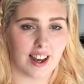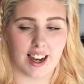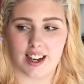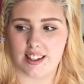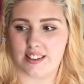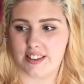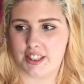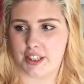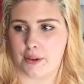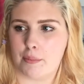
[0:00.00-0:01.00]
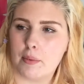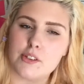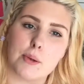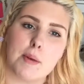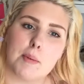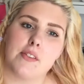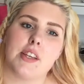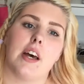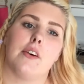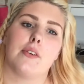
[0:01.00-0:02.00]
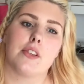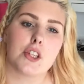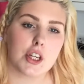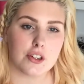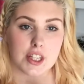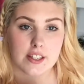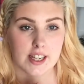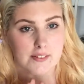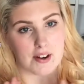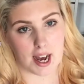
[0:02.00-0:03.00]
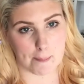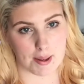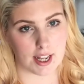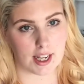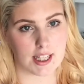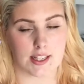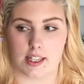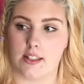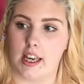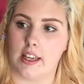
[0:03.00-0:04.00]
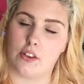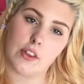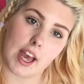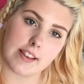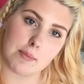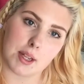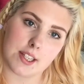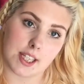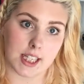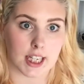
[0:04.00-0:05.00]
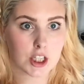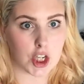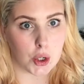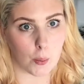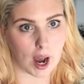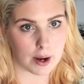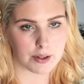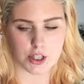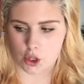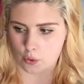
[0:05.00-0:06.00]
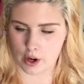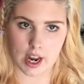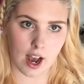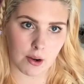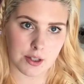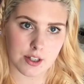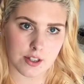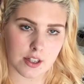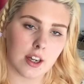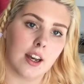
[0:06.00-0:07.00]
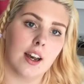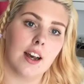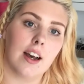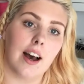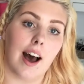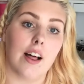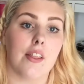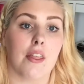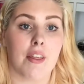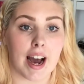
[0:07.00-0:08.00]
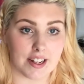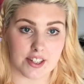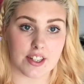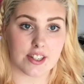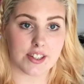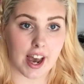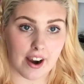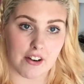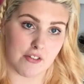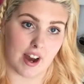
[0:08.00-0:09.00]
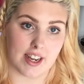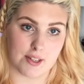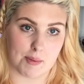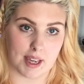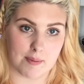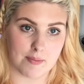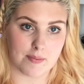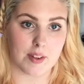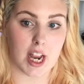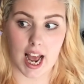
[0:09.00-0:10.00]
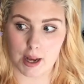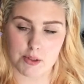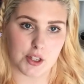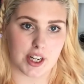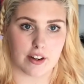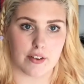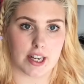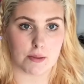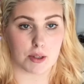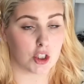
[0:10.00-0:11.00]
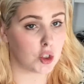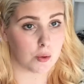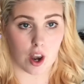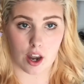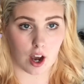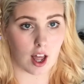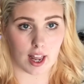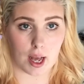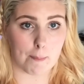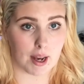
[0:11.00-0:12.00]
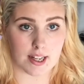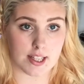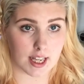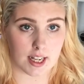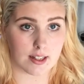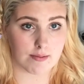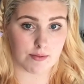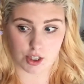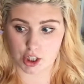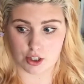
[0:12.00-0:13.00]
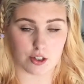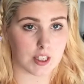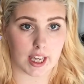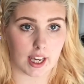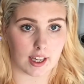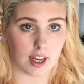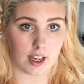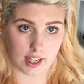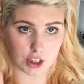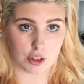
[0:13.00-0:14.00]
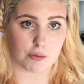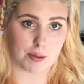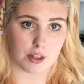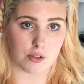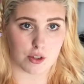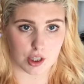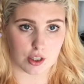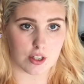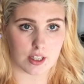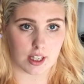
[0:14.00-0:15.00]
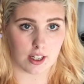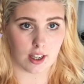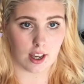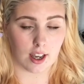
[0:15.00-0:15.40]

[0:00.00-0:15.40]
And, you know, some people have said, oh, security can take 5 minutes, it can take 30 minutes, it can take 2 hours, 3 hours. And that terrifies me. Absolutely terrifies me, because you are not allowed past that security gate unless you have been through security.